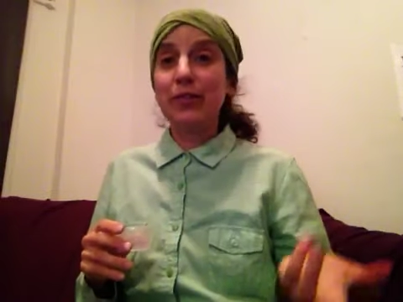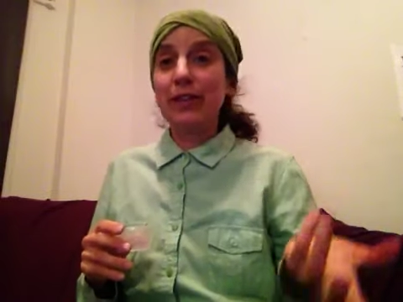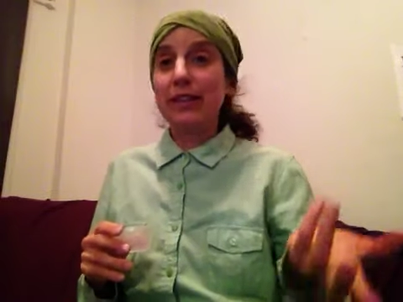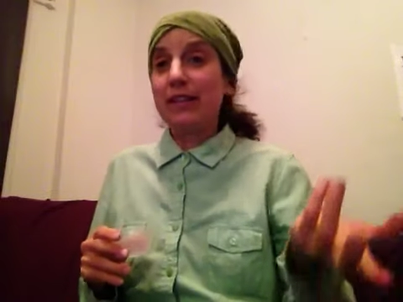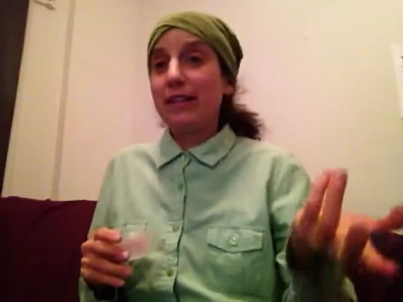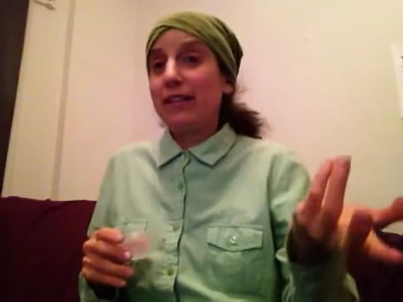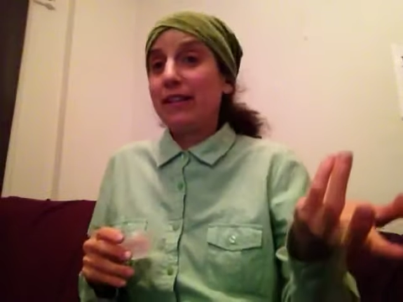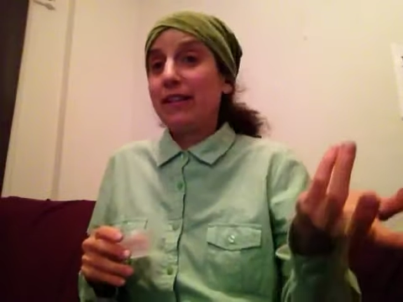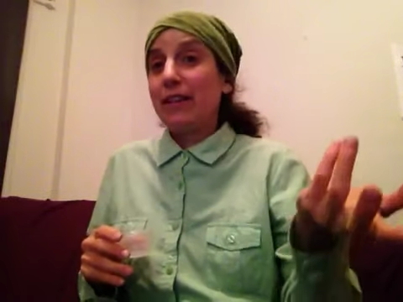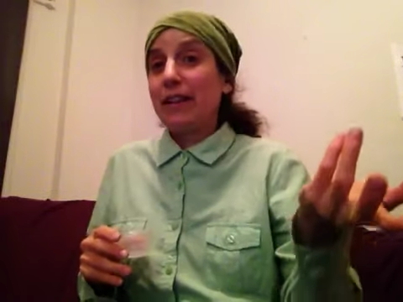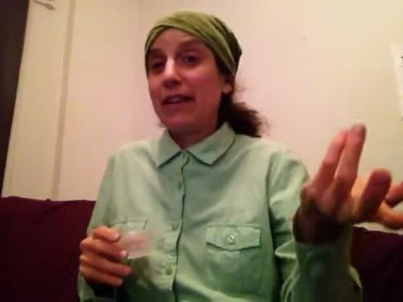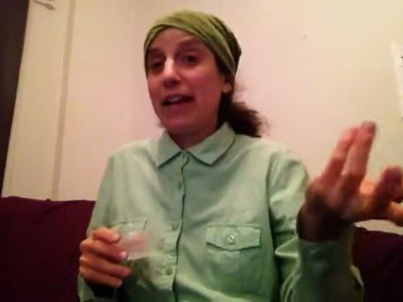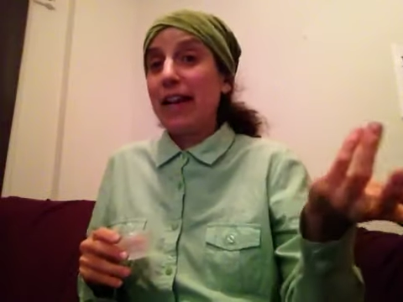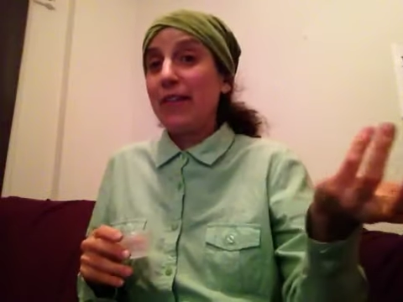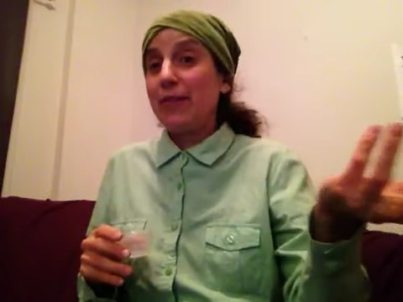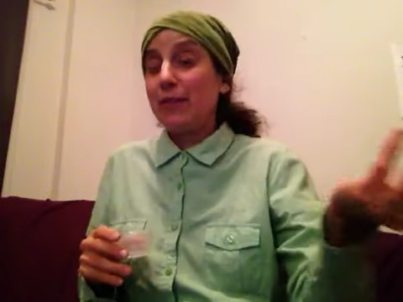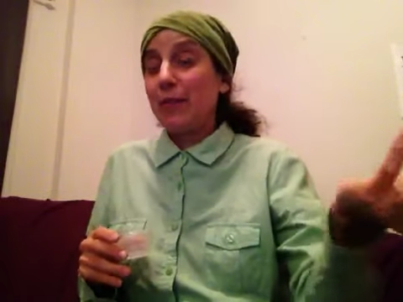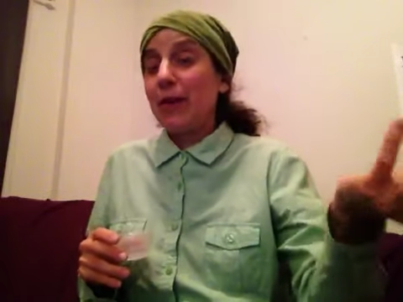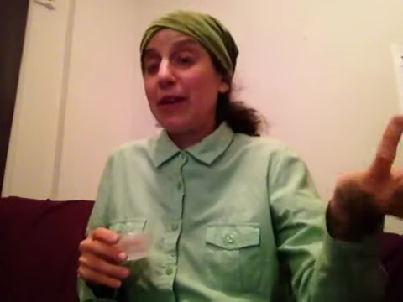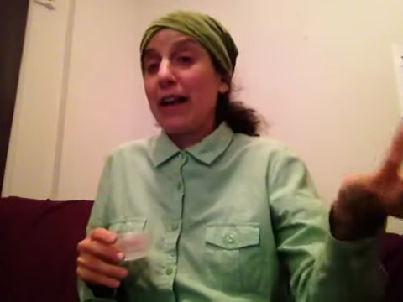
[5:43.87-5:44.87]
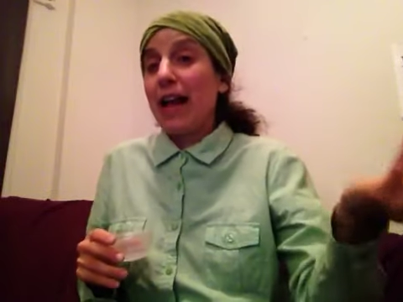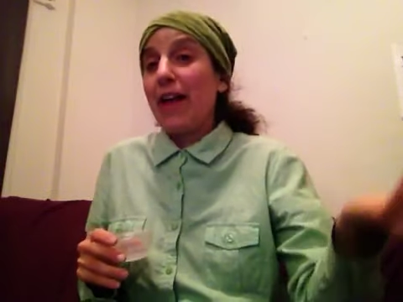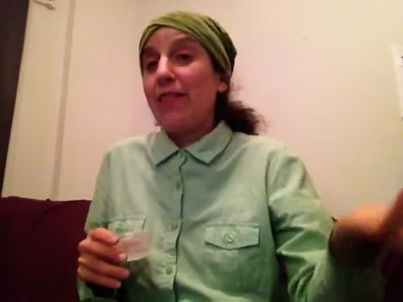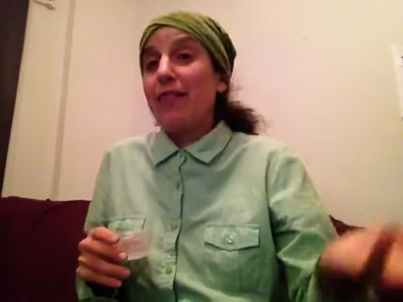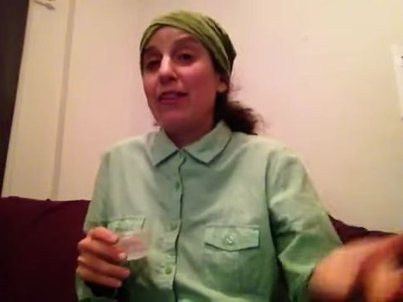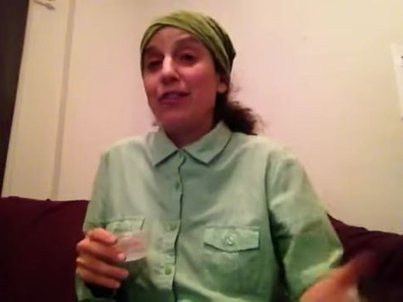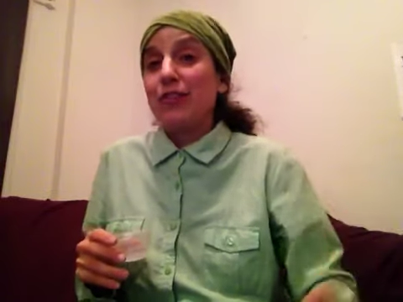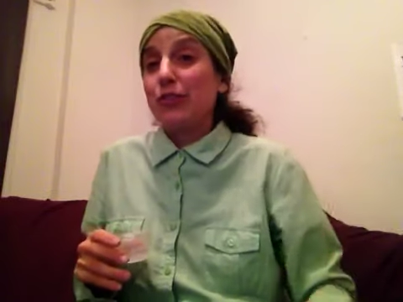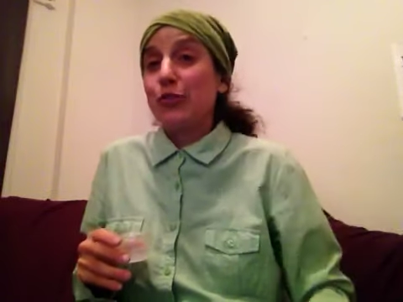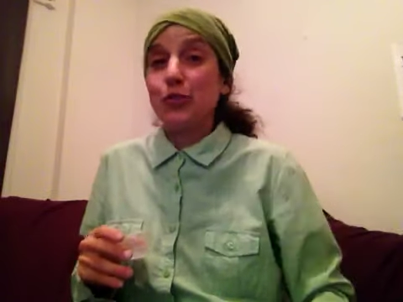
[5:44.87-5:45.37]
And again, if you want to have
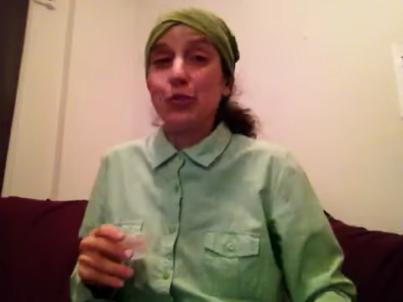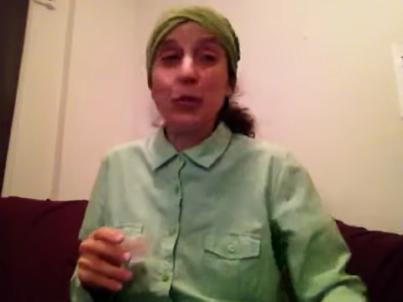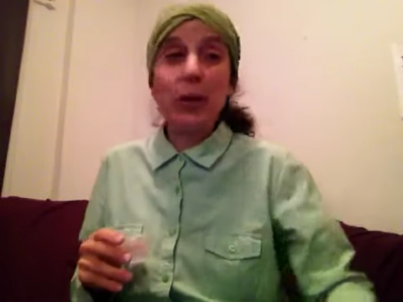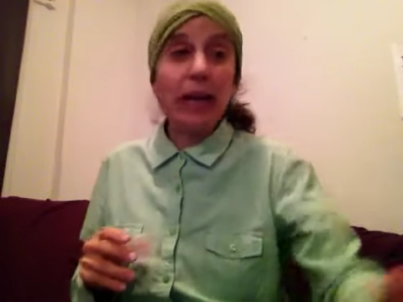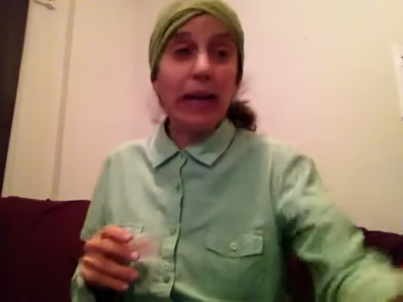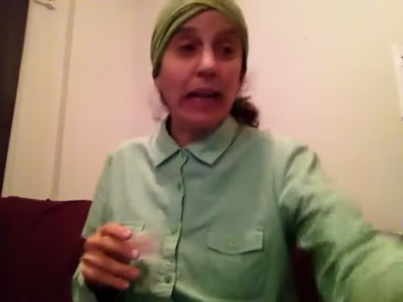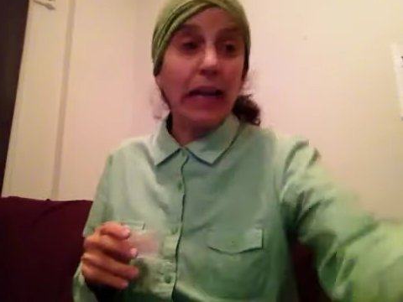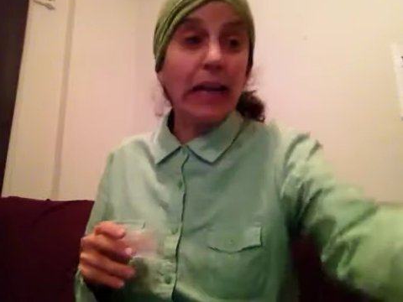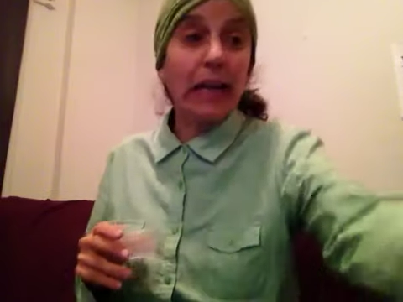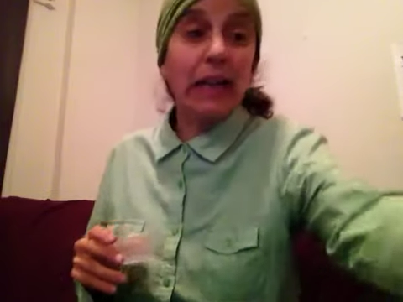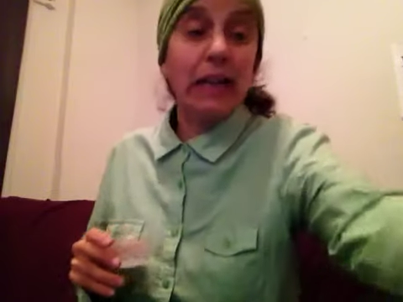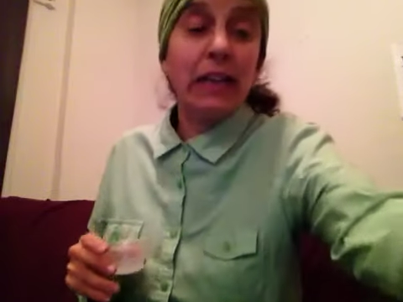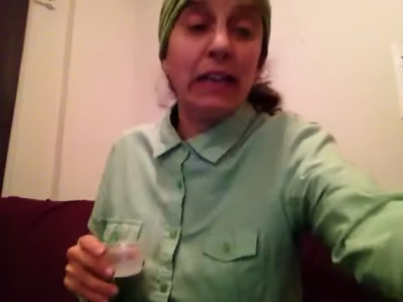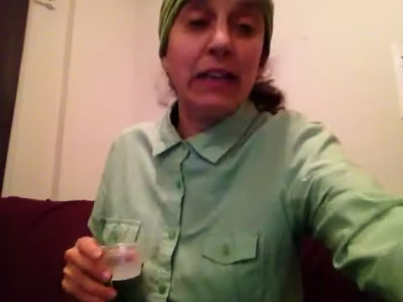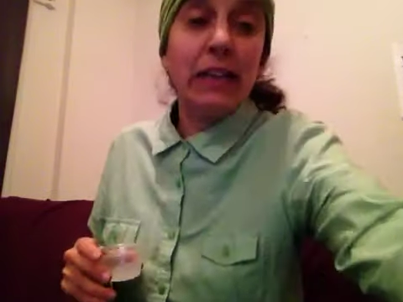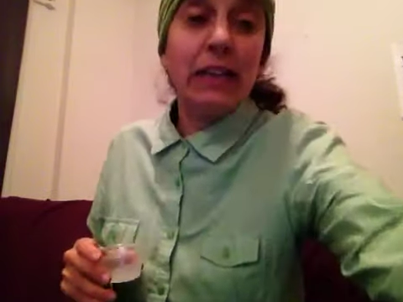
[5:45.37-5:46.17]
it as a drink,